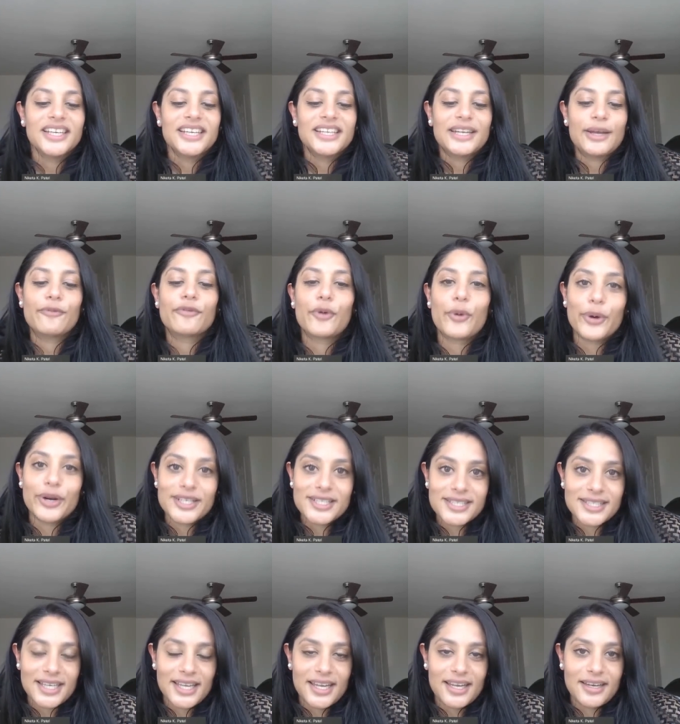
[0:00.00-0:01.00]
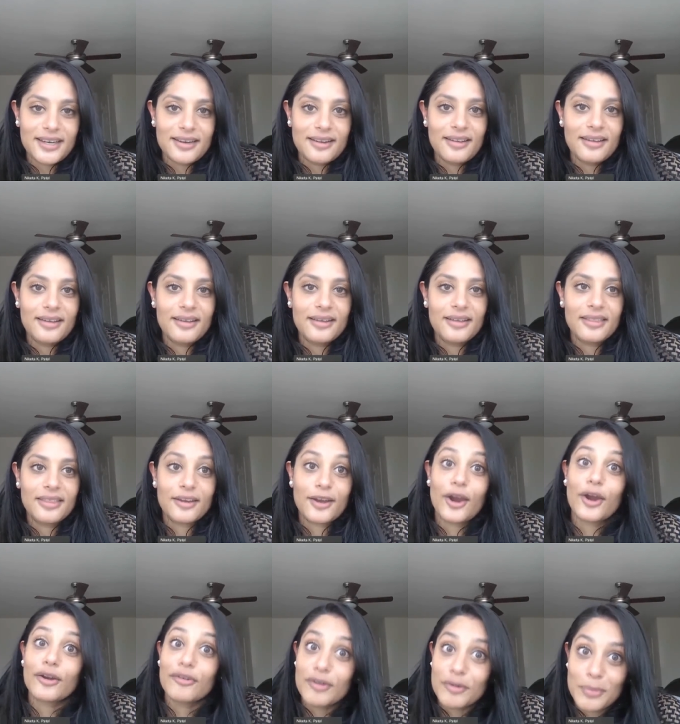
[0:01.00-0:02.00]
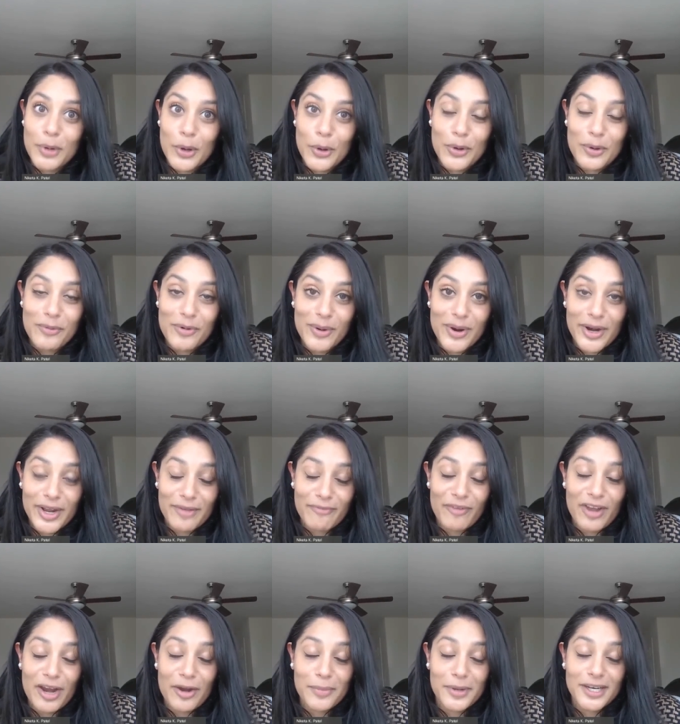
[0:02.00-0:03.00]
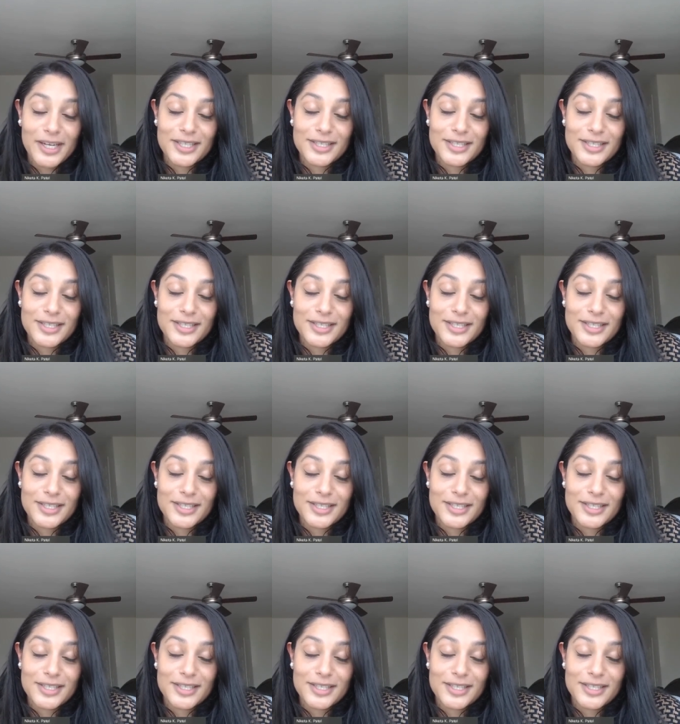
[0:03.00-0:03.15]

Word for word: Now, of course, in the current remote work environment,